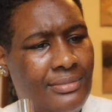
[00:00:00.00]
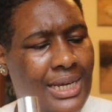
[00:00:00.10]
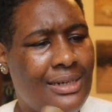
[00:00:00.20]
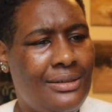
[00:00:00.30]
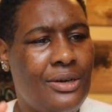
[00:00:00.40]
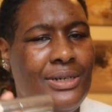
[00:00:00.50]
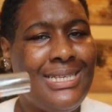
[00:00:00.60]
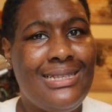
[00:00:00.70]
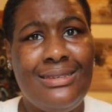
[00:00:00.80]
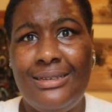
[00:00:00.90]
don't know,
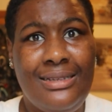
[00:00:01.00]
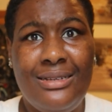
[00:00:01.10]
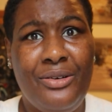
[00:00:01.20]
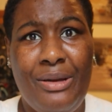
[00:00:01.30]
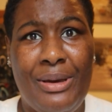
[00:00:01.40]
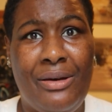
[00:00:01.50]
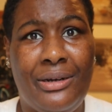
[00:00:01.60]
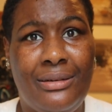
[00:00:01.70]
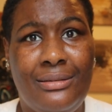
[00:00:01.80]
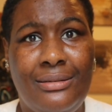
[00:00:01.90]
because it's a great
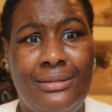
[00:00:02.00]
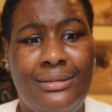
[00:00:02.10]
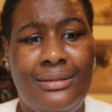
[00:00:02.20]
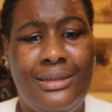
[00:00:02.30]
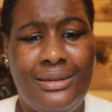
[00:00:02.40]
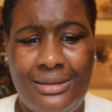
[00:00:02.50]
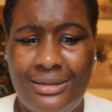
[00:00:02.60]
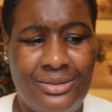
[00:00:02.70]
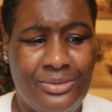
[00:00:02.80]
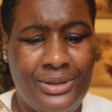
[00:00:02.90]
powder.
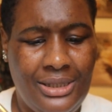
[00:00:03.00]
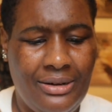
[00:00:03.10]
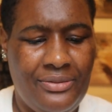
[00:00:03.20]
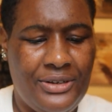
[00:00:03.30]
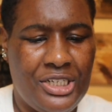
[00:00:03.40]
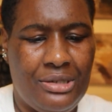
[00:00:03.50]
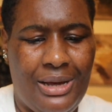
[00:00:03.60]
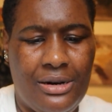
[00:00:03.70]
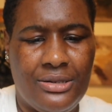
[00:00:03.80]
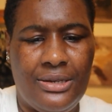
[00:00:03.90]
It's a really great finishing
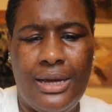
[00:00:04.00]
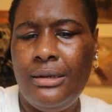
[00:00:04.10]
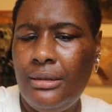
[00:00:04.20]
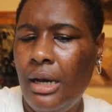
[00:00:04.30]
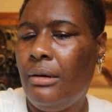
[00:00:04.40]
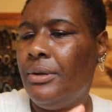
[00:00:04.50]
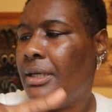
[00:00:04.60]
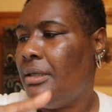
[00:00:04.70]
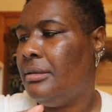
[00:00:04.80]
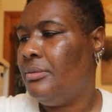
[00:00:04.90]
powder. So I don't know.
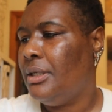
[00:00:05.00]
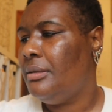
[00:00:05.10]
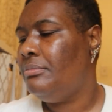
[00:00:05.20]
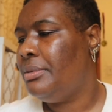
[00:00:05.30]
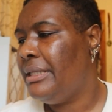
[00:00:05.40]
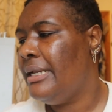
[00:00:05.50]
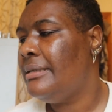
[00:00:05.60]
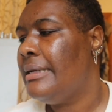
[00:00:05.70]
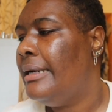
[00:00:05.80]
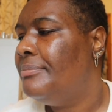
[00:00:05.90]
We're gonna put that
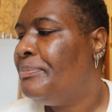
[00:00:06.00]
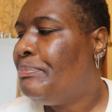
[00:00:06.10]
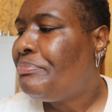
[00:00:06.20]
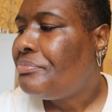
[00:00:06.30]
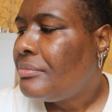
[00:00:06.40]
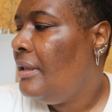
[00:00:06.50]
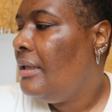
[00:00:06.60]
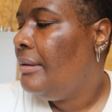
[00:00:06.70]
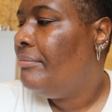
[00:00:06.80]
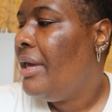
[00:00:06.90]
aside.
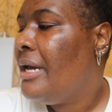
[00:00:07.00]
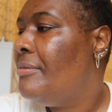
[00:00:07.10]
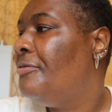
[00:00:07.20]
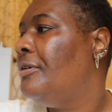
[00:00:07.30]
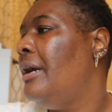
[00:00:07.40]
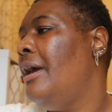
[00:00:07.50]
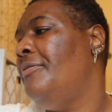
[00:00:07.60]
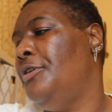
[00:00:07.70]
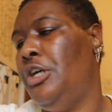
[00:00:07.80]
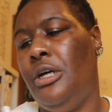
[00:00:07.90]
The Makeup
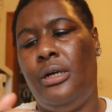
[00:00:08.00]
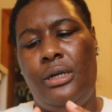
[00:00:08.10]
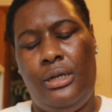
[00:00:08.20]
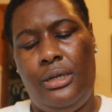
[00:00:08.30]
Forever